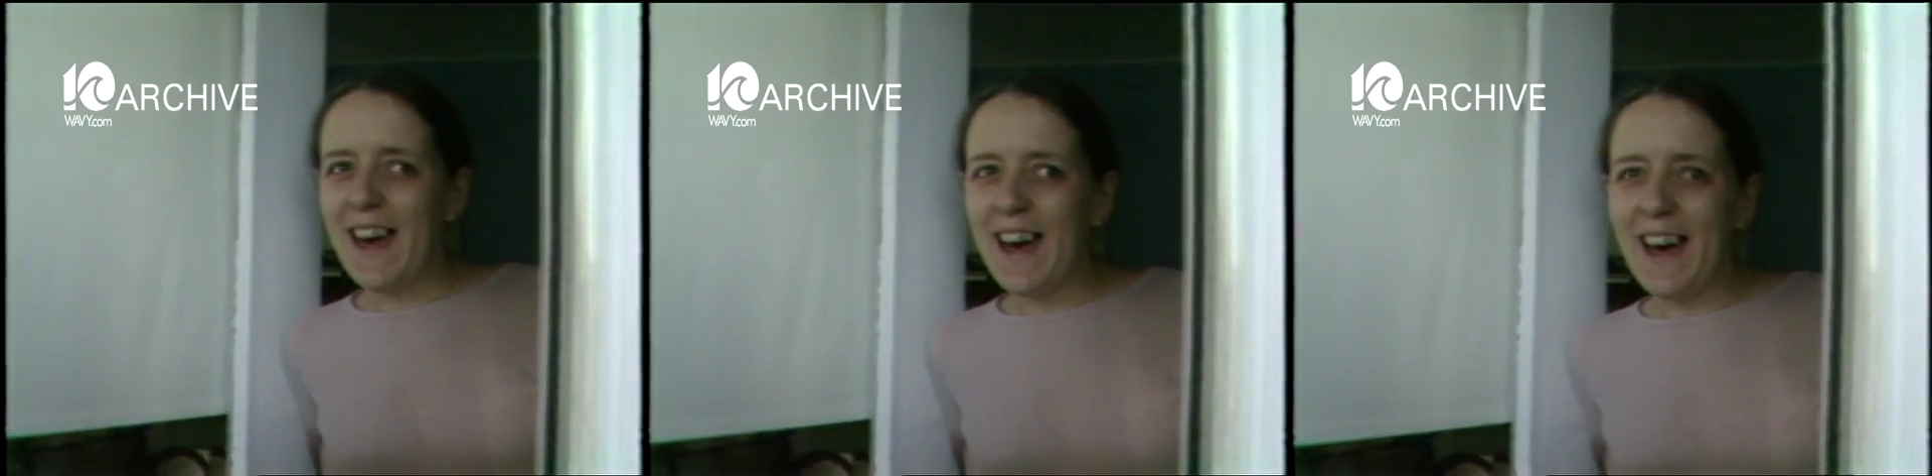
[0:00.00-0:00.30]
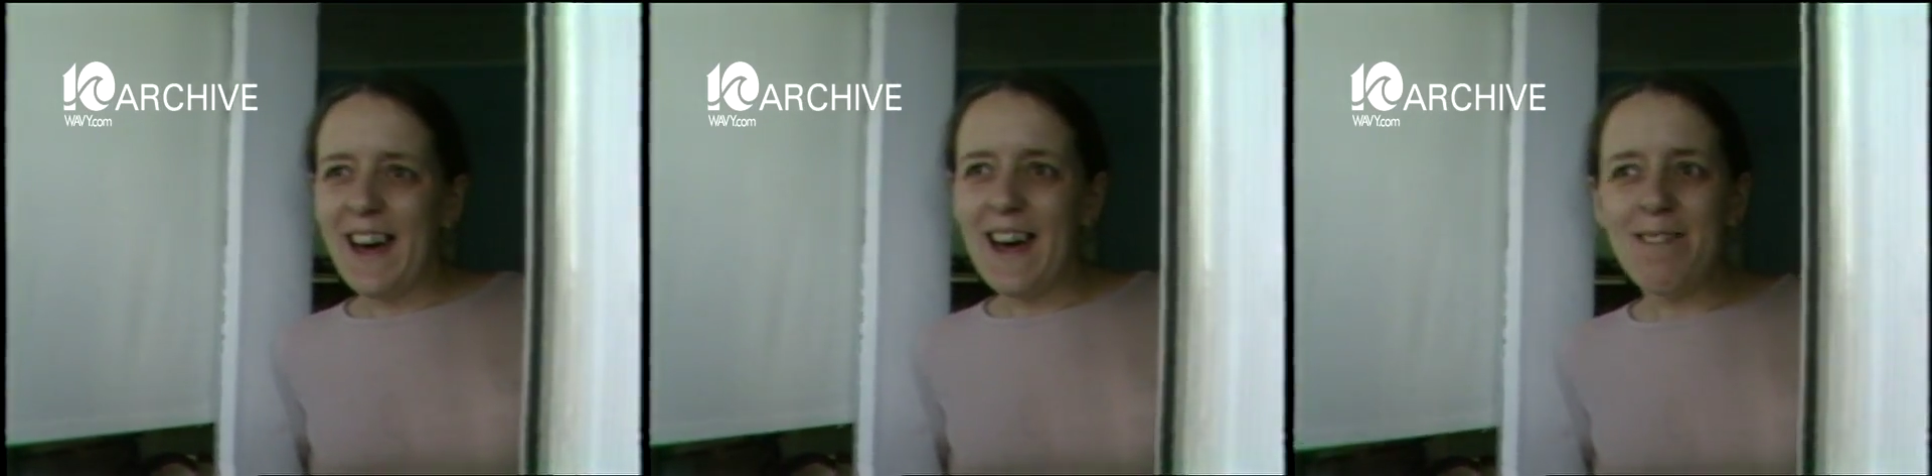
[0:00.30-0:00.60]
Uh,
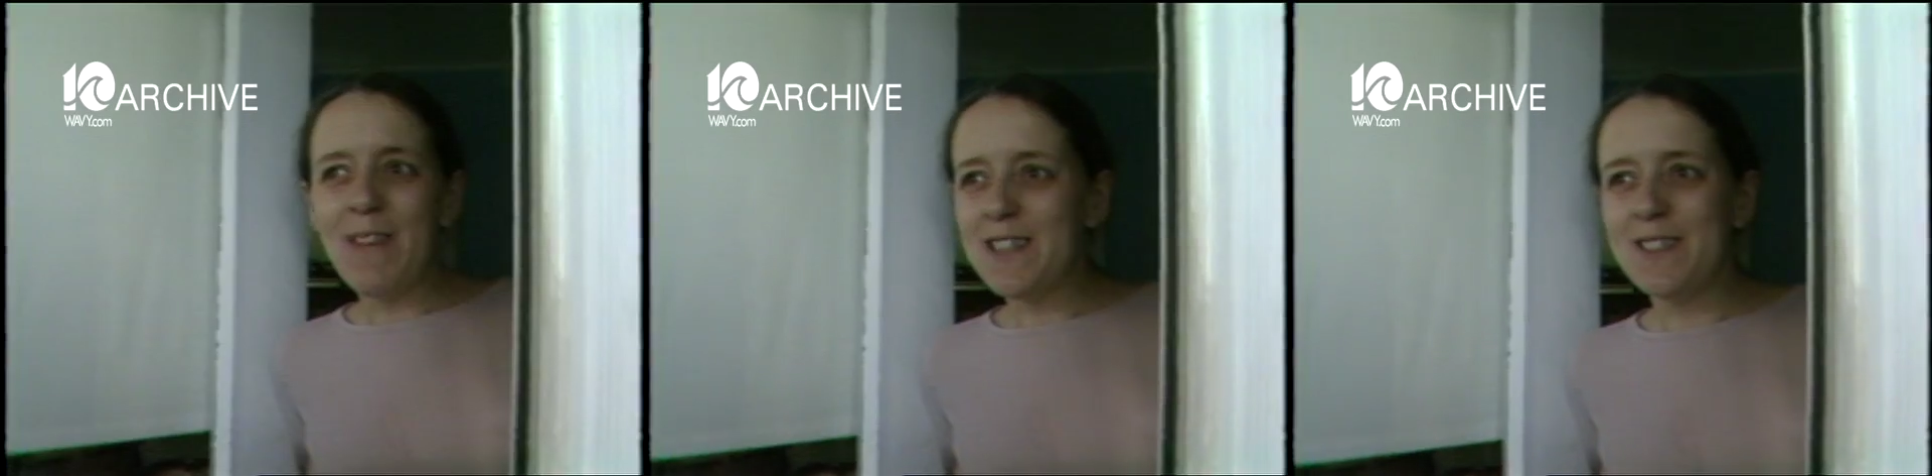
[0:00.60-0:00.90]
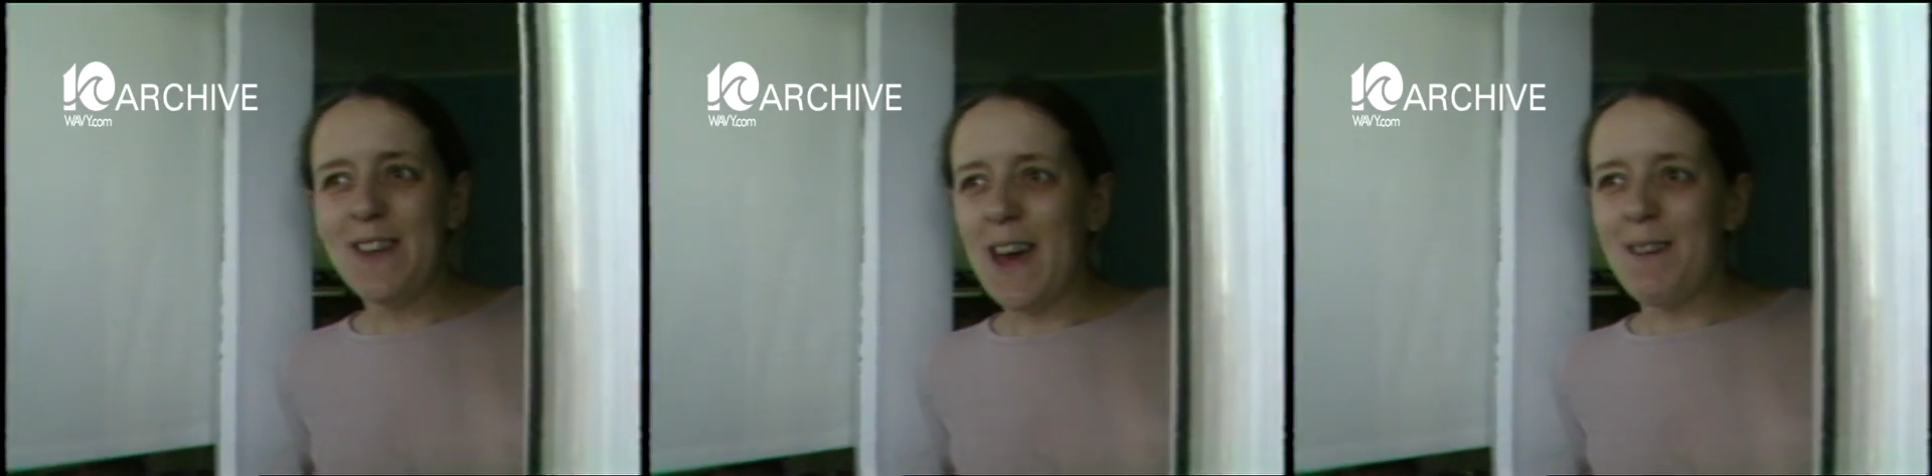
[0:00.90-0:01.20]
I'm not
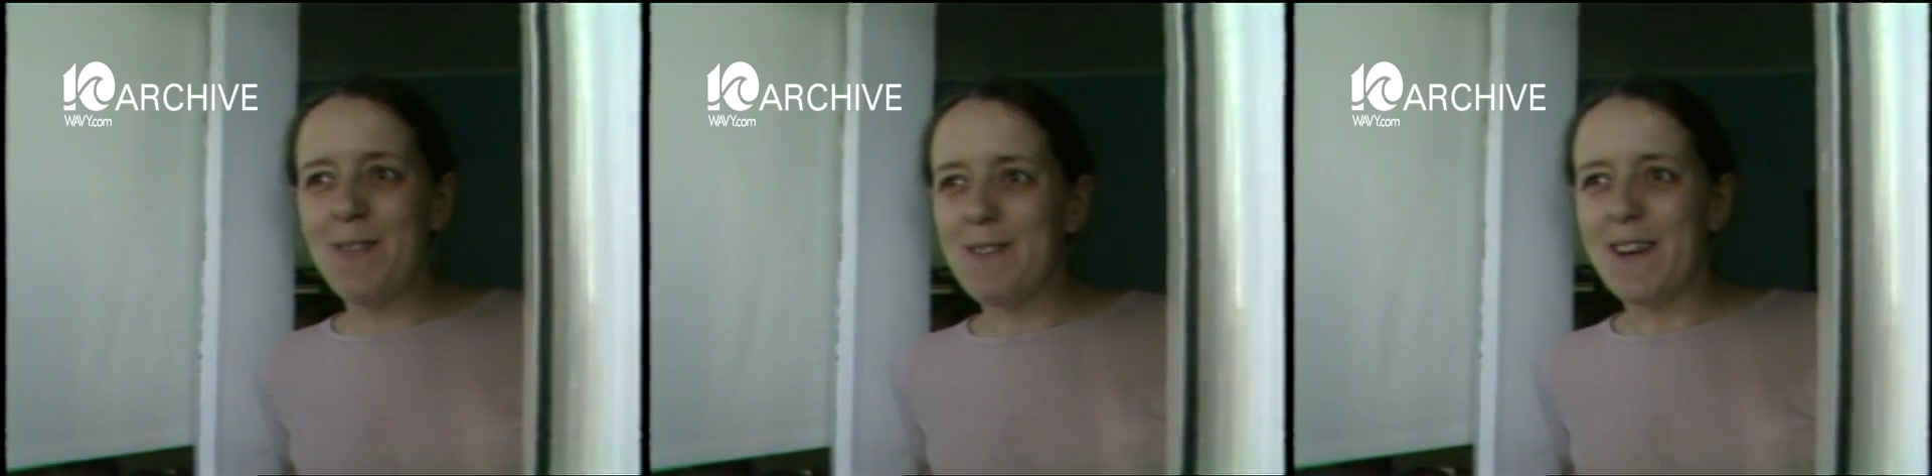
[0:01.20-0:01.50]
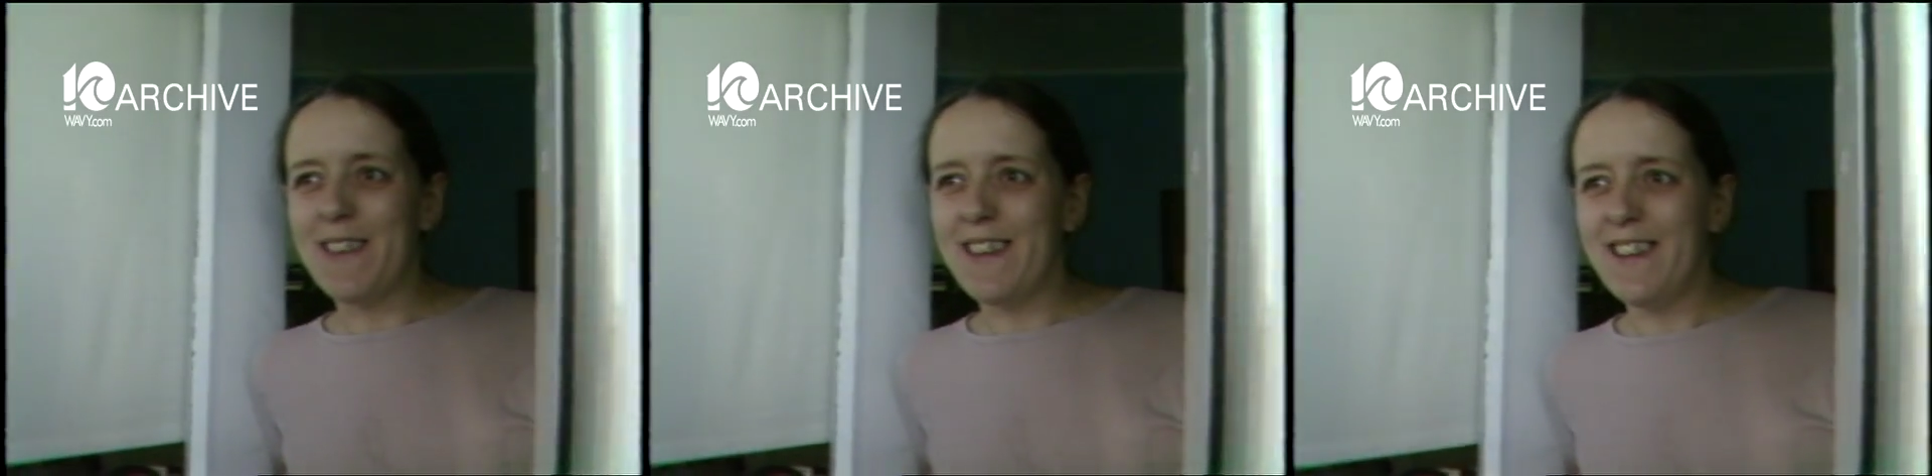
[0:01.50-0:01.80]
too happy
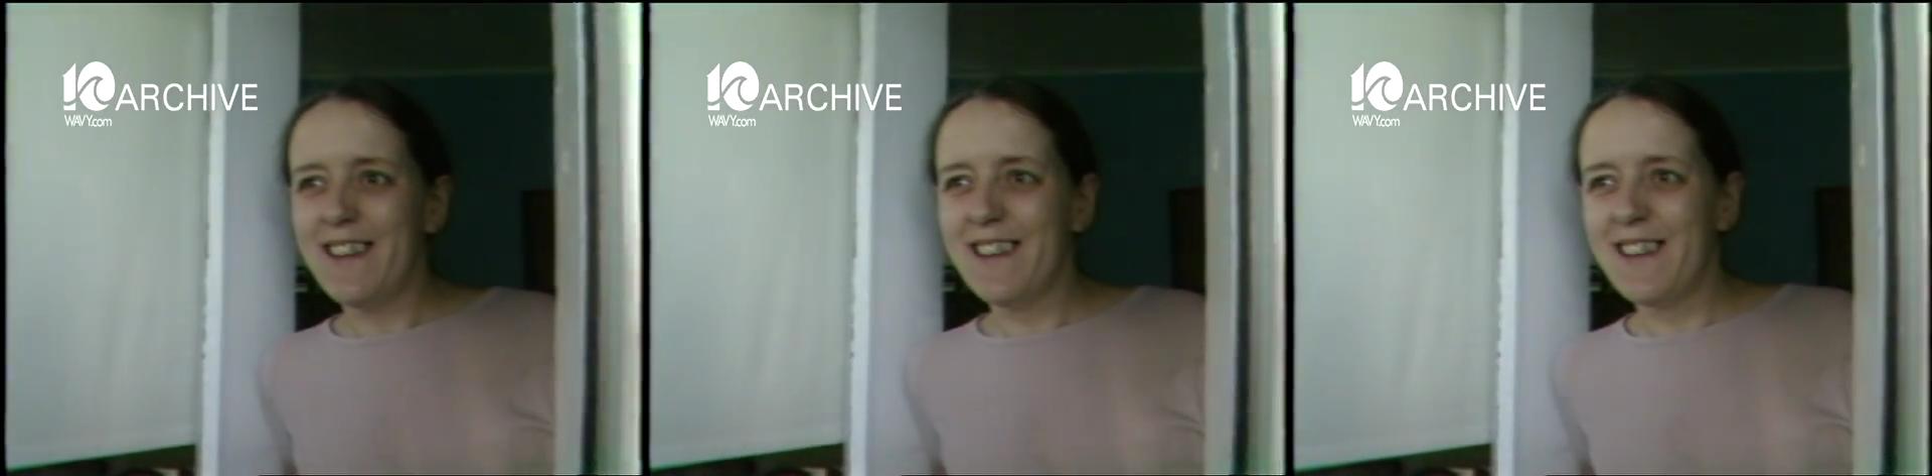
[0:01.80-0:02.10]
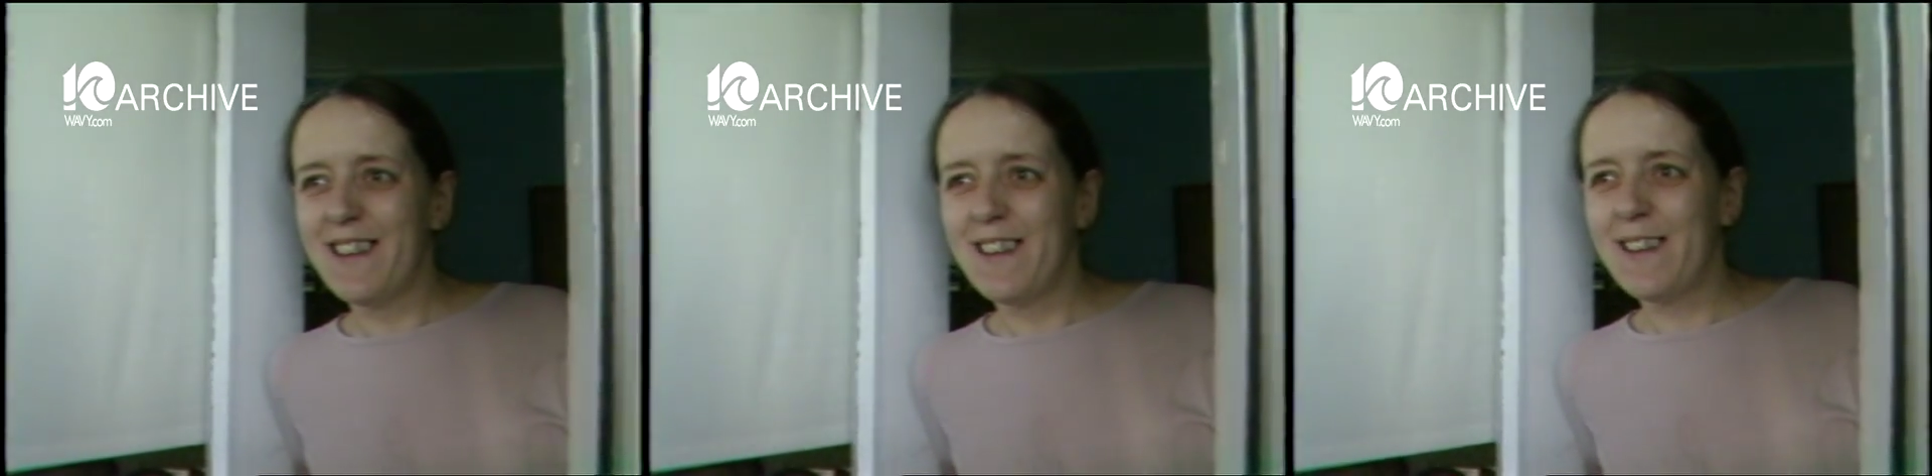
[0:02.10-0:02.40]
with it.
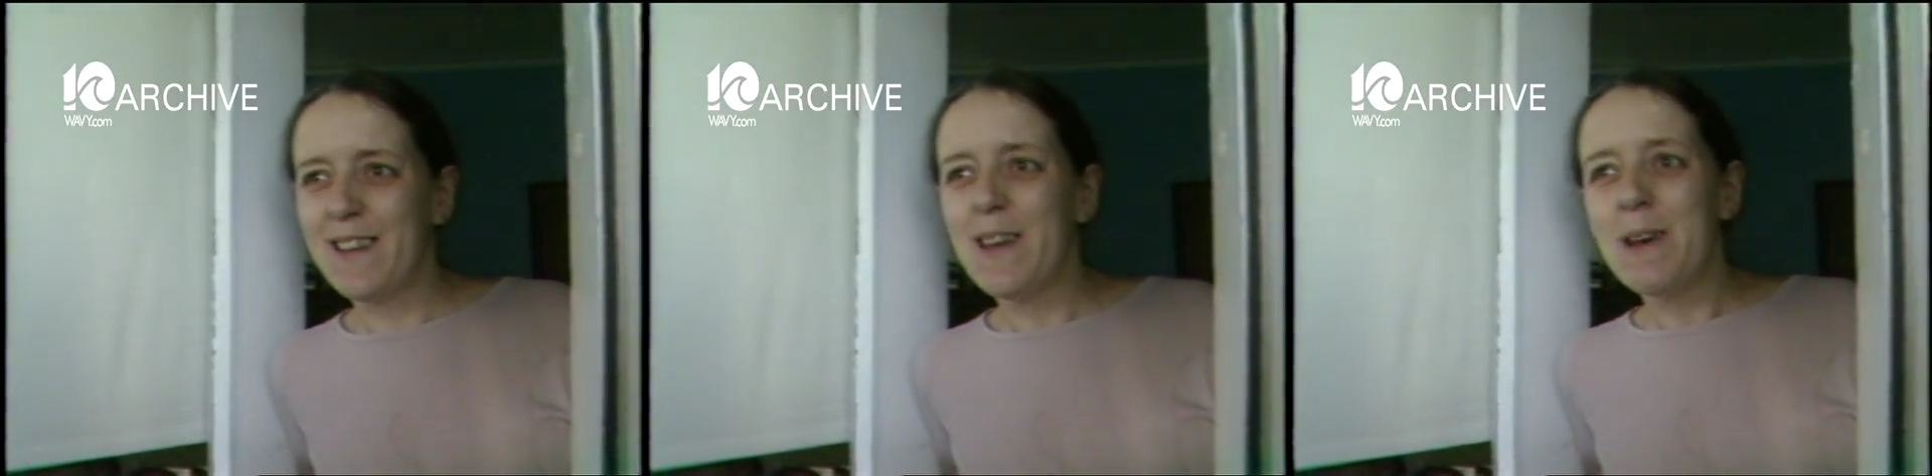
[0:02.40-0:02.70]
How come?